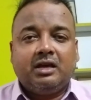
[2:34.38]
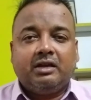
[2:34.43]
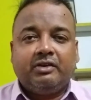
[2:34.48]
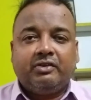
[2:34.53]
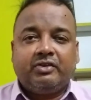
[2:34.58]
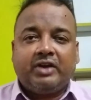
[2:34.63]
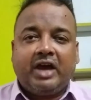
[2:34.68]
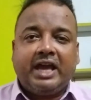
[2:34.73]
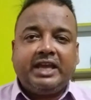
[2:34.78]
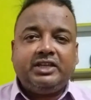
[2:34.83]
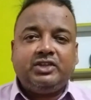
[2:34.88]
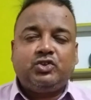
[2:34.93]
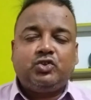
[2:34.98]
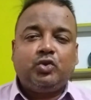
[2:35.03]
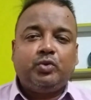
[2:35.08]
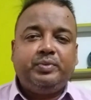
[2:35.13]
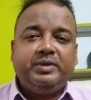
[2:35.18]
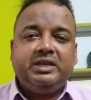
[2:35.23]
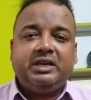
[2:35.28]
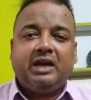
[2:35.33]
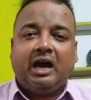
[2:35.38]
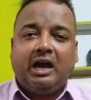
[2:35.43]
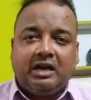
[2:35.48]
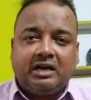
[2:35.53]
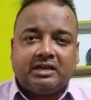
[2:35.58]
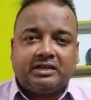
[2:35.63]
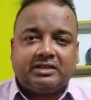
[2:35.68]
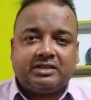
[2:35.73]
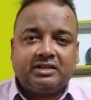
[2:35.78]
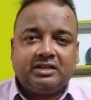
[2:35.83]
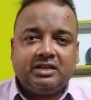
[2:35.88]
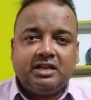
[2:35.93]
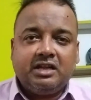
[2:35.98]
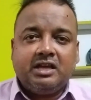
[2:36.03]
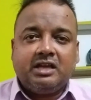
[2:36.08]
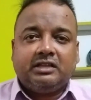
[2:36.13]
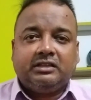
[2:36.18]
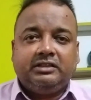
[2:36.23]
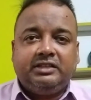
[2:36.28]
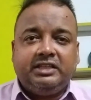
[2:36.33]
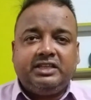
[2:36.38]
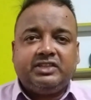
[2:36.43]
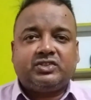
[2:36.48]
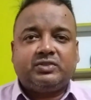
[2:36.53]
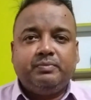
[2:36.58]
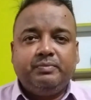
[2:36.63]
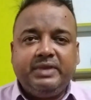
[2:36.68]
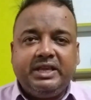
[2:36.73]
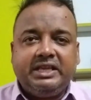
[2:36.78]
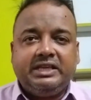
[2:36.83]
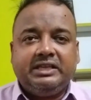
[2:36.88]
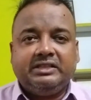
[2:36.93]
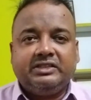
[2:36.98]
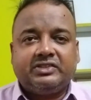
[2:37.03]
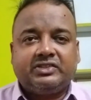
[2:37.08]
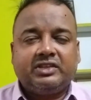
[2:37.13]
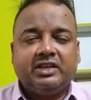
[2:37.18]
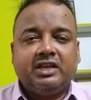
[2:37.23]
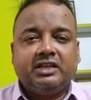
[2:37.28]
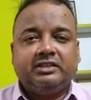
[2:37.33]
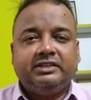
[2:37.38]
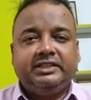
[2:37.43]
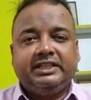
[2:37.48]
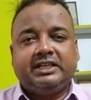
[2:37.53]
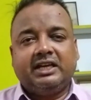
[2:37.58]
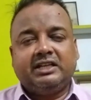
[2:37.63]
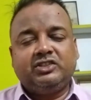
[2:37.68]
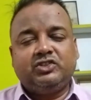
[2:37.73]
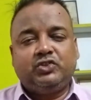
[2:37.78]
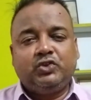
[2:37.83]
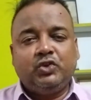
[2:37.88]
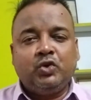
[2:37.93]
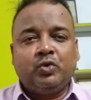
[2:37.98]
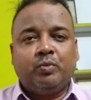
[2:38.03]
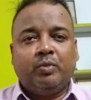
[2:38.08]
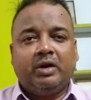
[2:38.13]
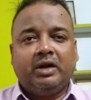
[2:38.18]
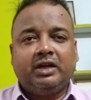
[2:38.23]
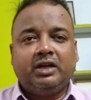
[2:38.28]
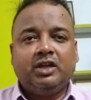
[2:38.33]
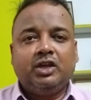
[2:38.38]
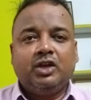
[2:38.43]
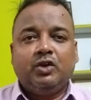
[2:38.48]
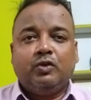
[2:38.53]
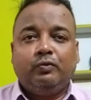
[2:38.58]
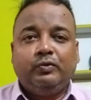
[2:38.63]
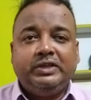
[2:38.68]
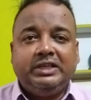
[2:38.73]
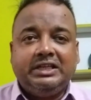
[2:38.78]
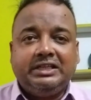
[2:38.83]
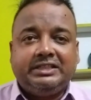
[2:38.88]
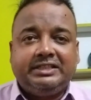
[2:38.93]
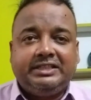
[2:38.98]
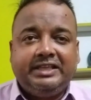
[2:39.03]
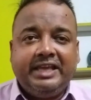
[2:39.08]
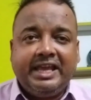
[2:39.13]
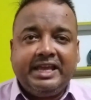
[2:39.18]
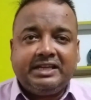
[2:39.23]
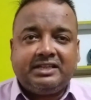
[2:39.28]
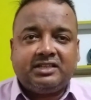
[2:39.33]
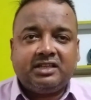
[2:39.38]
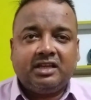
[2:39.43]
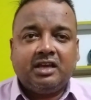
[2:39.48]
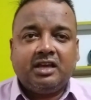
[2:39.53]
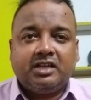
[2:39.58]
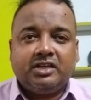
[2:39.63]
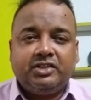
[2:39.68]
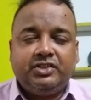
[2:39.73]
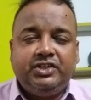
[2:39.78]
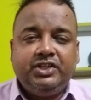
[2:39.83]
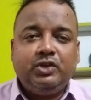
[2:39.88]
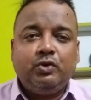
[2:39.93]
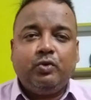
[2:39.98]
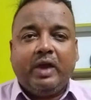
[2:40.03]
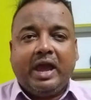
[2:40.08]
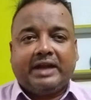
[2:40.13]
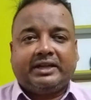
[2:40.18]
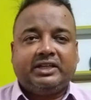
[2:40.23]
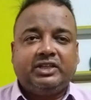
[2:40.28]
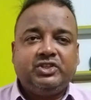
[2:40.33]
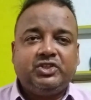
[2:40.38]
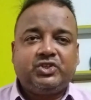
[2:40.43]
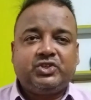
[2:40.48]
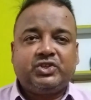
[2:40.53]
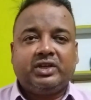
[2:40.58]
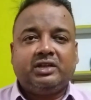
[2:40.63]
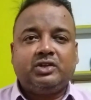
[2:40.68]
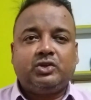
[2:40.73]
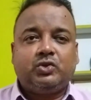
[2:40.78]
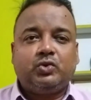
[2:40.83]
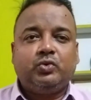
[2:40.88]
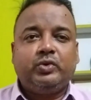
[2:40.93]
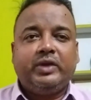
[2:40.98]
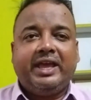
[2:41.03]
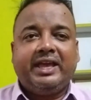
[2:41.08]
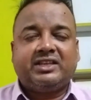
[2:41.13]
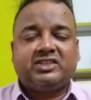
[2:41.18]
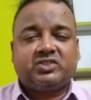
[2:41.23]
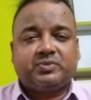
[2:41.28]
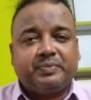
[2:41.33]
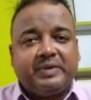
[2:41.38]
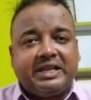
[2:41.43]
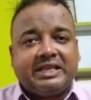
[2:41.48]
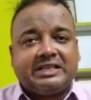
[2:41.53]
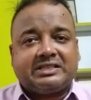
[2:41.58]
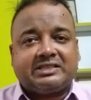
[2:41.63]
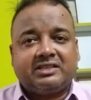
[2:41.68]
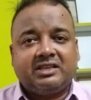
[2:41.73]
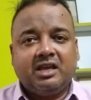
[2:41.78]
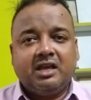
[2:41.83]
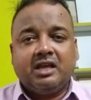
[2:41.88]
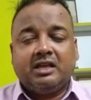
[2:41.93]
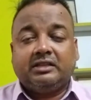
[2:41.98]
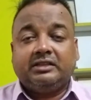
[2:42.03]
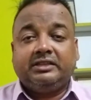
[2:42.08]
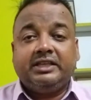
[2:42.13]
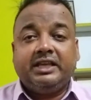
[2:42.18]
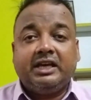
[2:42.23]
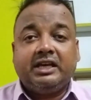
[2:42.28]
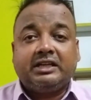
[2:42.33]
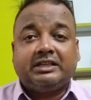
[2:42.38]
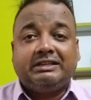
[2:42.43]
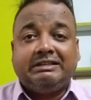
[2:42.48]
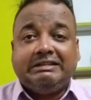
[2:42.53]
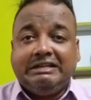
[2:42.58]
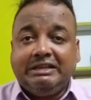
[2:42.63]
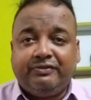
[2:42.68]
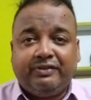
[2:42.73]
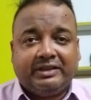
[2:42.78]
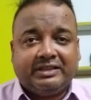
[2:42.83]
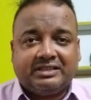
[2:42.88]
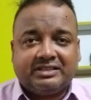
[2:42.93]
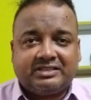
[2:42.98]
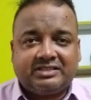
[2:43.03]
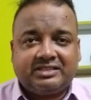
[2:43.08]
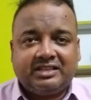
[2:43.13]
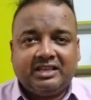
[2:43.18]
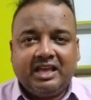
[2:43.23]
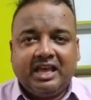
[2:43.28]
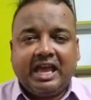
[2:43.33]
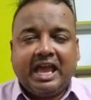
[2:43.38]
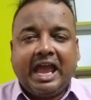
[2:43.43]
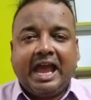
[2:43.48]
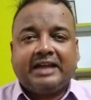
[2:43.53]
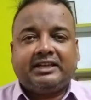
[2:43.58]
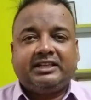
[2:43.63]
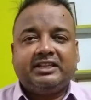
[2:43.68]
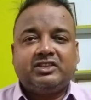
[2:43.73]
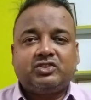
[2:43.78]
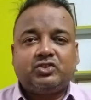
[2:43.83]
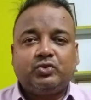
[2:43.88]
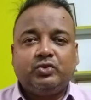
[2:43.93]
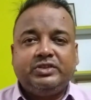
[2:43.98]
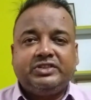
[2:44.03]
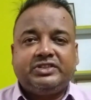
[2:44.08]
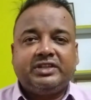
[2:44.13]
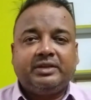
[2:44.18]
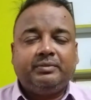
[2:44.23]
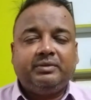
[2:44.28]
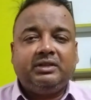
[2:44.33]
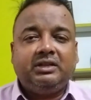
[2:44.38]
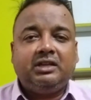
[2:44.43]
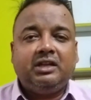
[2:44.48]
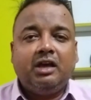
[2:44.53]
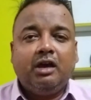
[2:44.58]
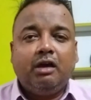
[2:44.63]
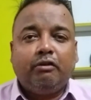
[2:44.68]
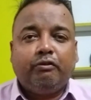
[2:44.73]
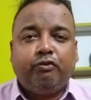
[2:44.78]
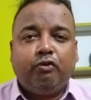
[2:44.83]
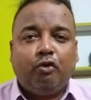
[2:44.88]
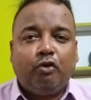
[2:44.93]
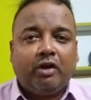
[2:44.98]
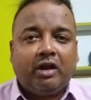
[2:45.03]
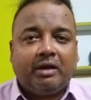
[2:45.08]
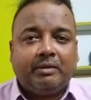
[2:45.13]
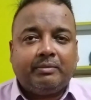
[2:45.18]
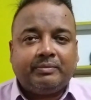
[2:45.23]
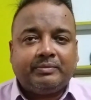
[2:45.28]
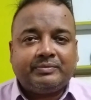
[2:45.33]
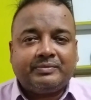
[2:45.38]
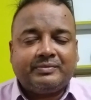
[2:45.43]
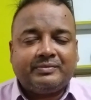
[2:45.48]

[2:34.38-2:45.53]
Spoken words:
Right to be heard. This means the consumer will get due attention to express their grievance at a suitable forum.